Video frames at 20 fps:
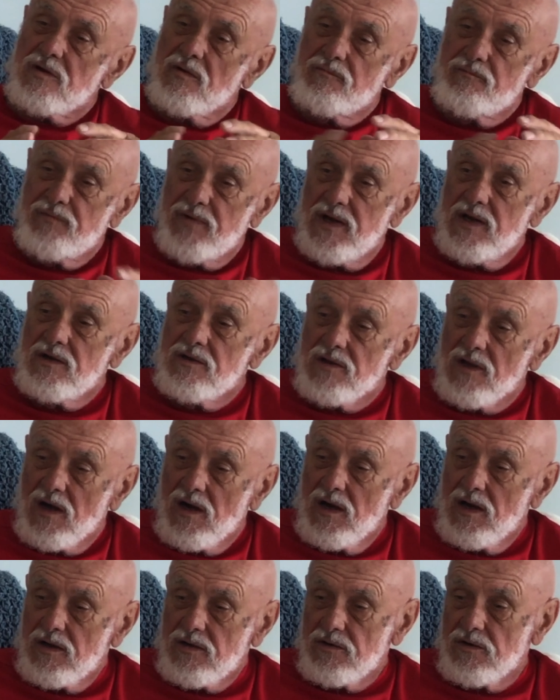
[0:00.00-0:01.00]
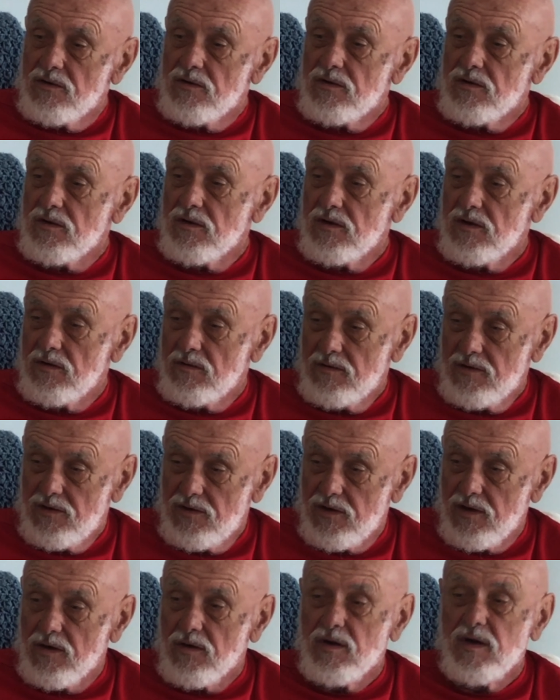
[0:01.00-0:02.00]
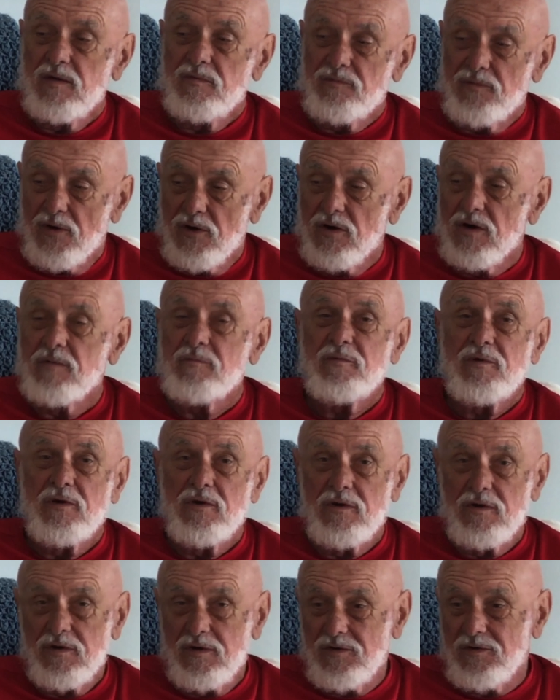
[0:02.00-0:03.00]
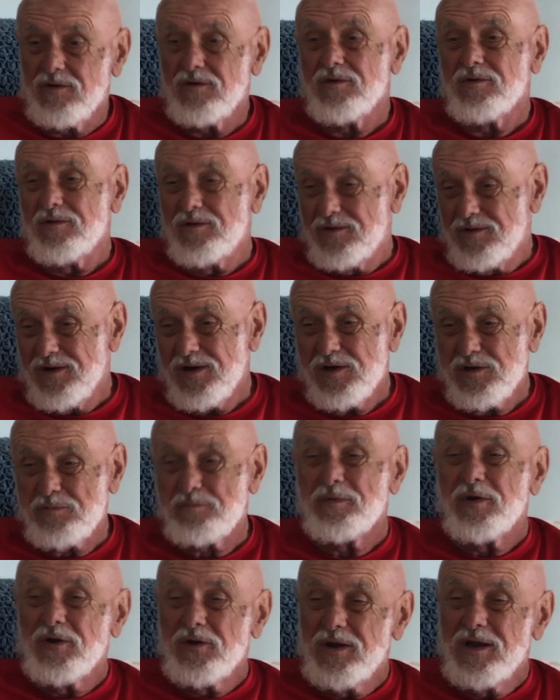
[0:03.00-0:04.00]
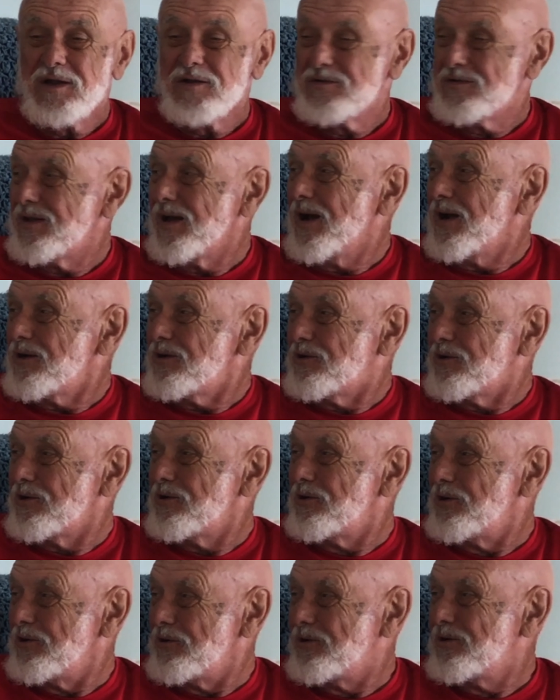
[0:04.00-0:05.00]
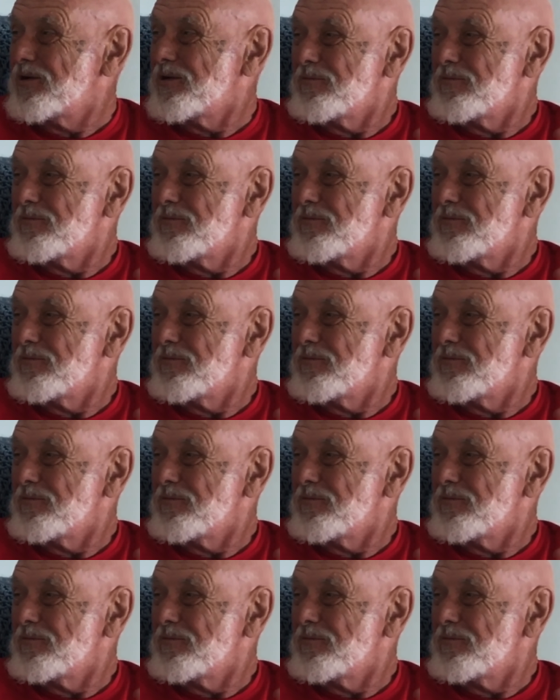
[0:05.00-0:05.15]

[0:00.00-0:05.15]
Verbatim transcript: a feedlot or a dairy farm, you experience that too.